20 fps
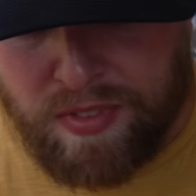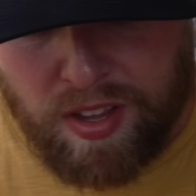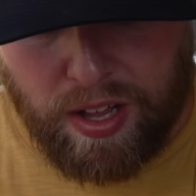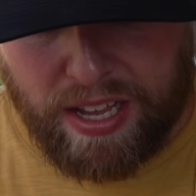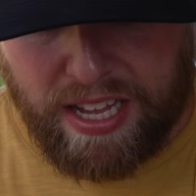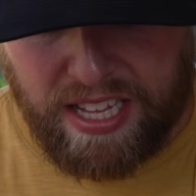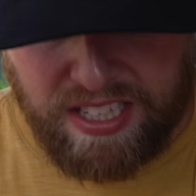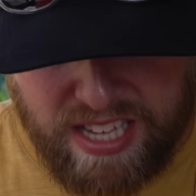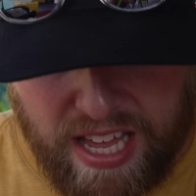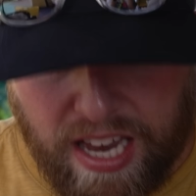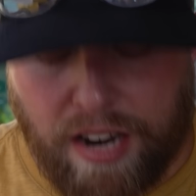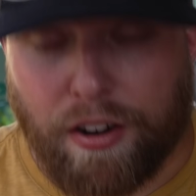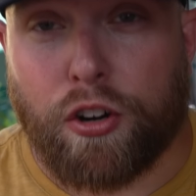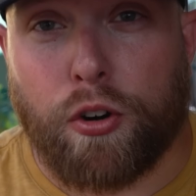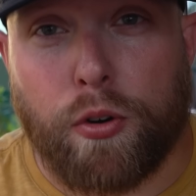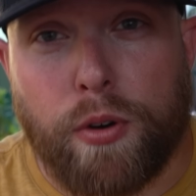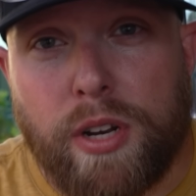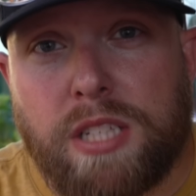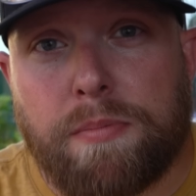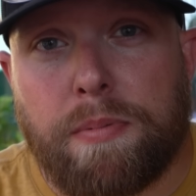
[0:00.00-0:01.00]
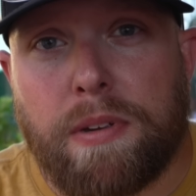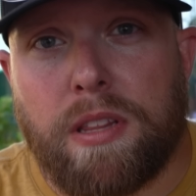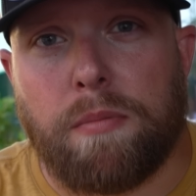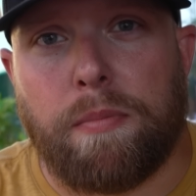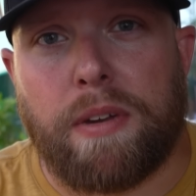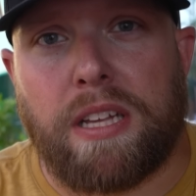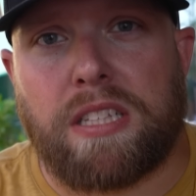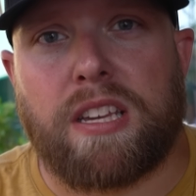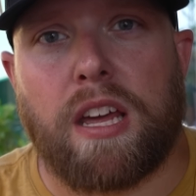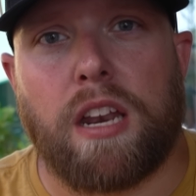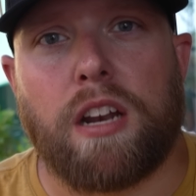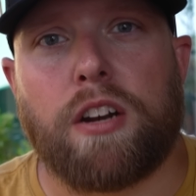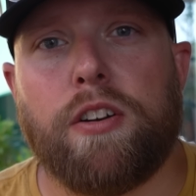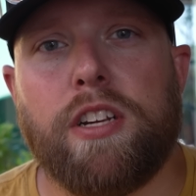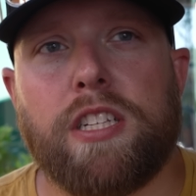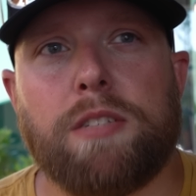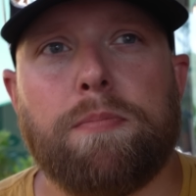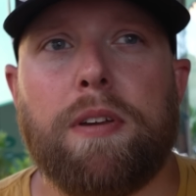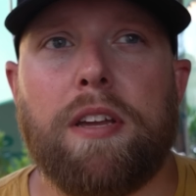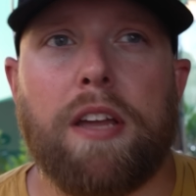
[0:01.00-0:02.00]
like it's kind of crispy, the meat's kind of
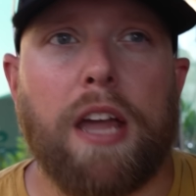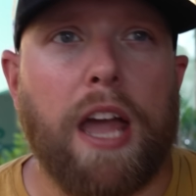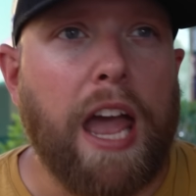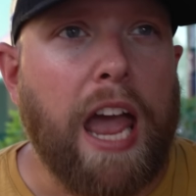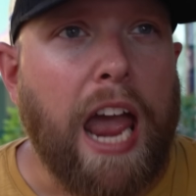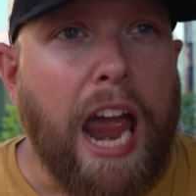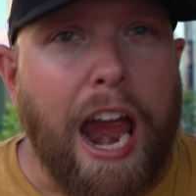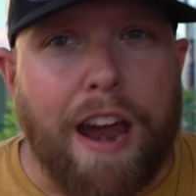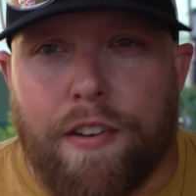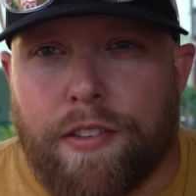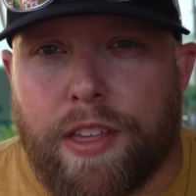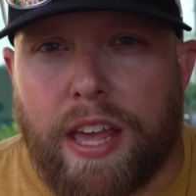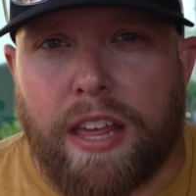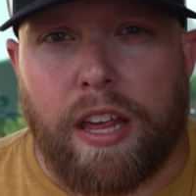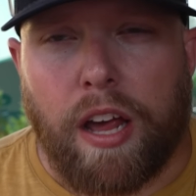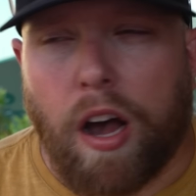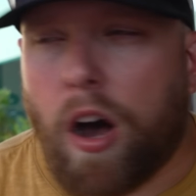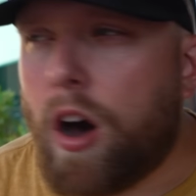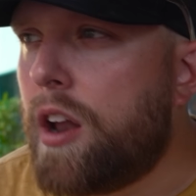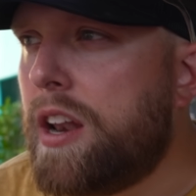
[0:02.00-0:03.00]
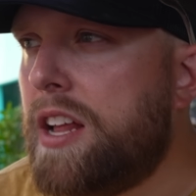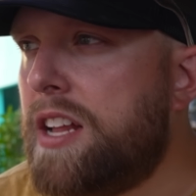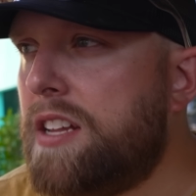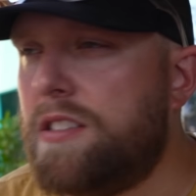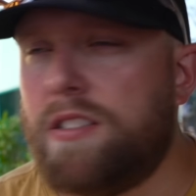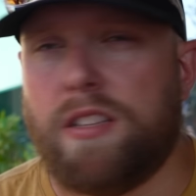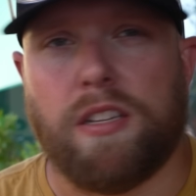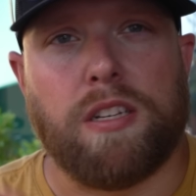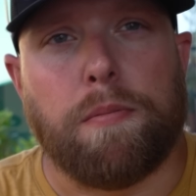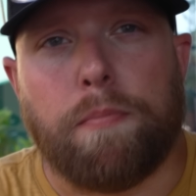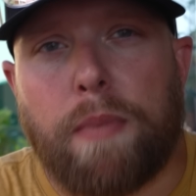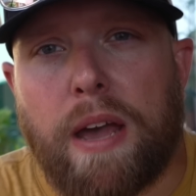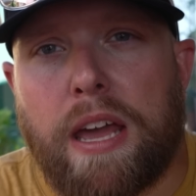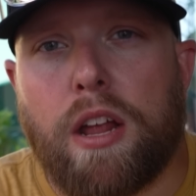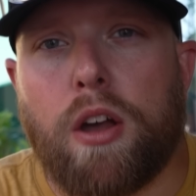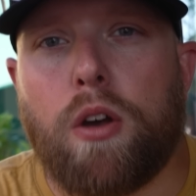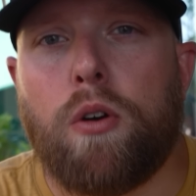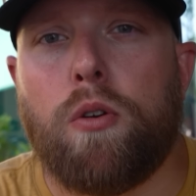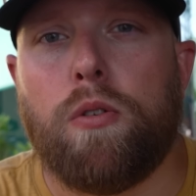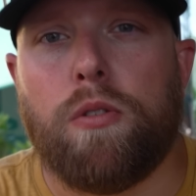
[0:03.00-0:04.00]
crispy, everything on it, the
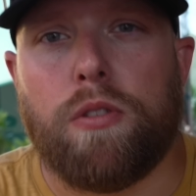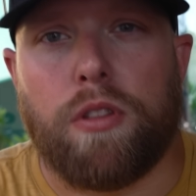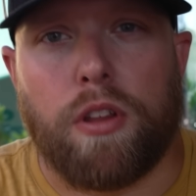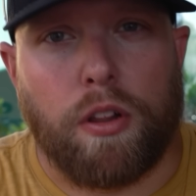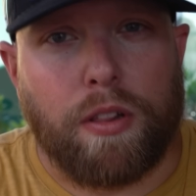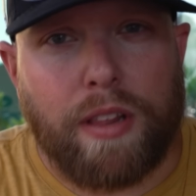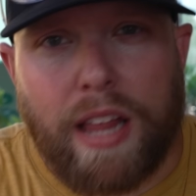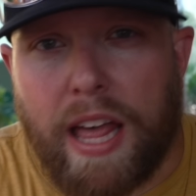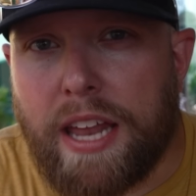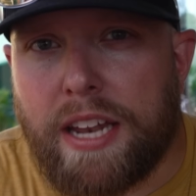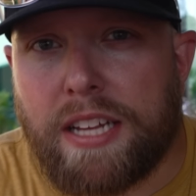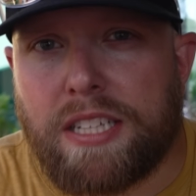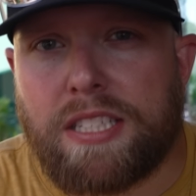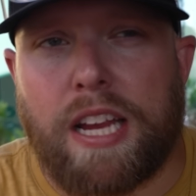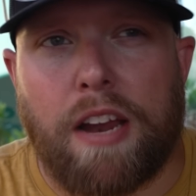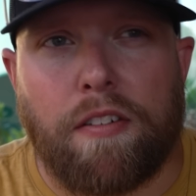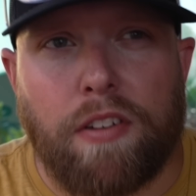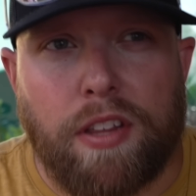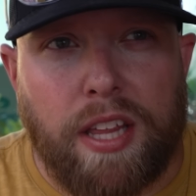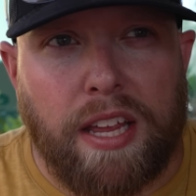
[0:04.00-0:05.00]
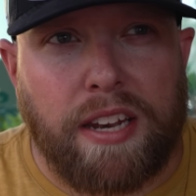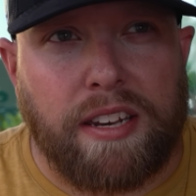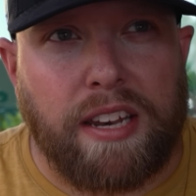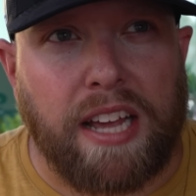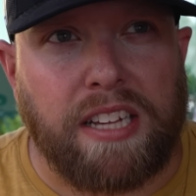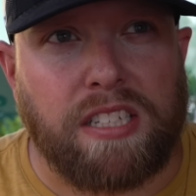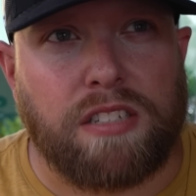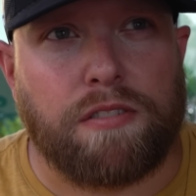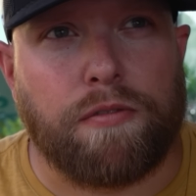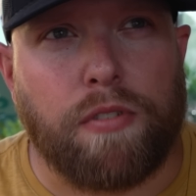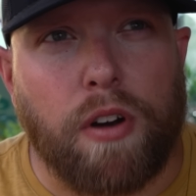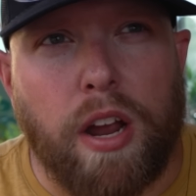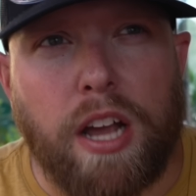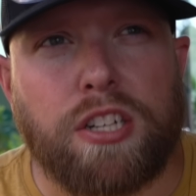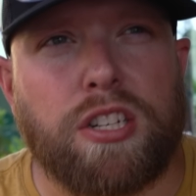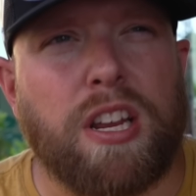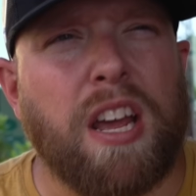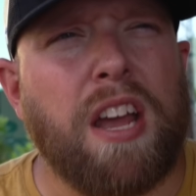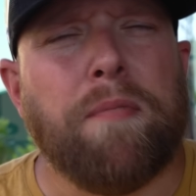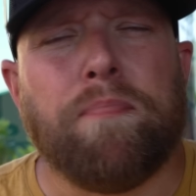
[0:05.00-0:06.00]
tomato, the lettuce, everything tastes
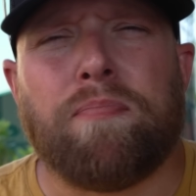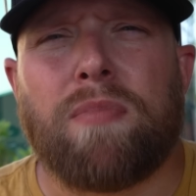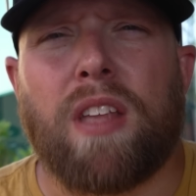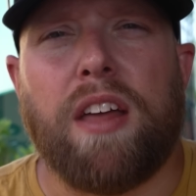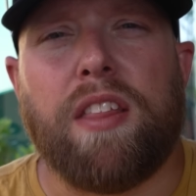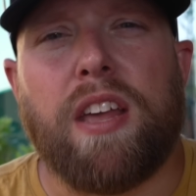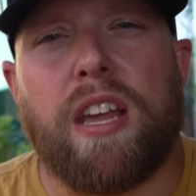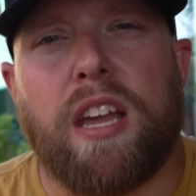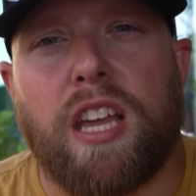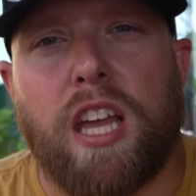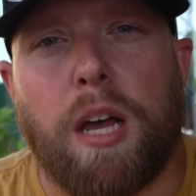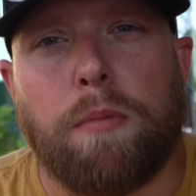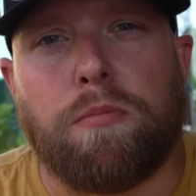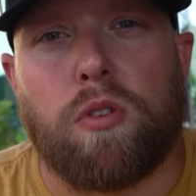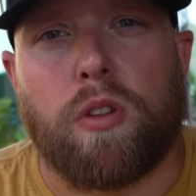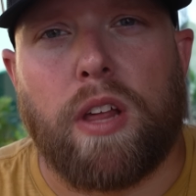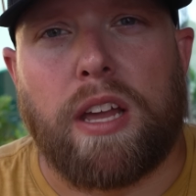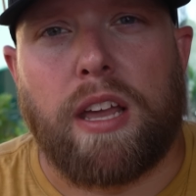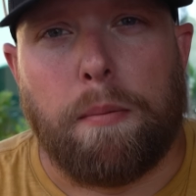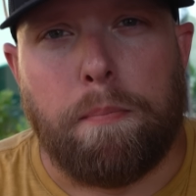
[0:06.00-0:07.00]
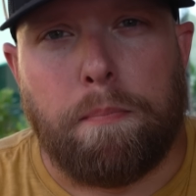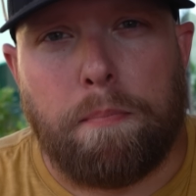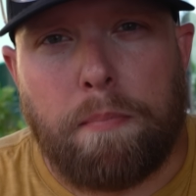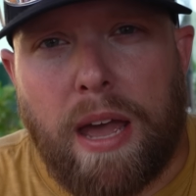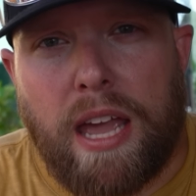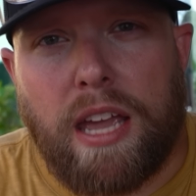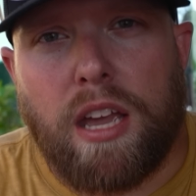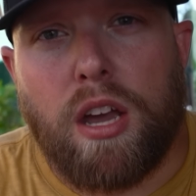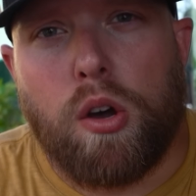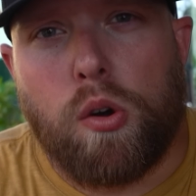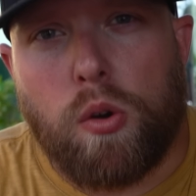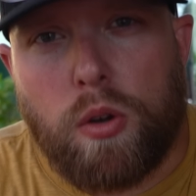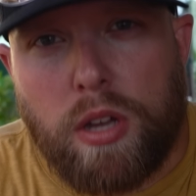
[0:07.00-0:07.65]
fresh. I think it comes with like a mayo